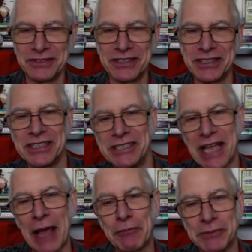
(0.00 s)
that these
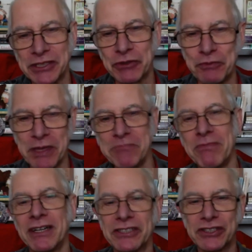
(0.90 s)
happened to have been
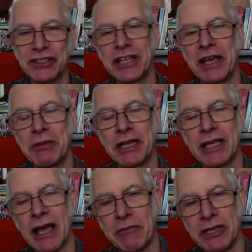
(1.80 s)
mastered there, but it
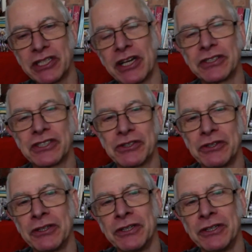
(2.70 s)
gave me a chance a